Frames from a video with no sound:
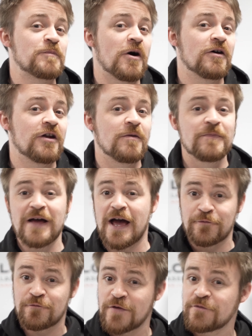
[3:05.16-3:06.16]
part number,
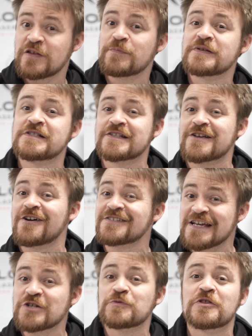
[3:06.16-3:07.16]
and 50 business
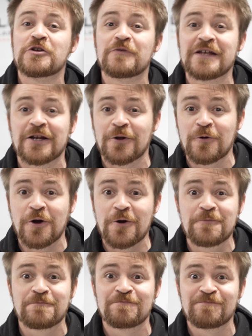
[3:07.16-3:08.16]
cards, each with a unique logo?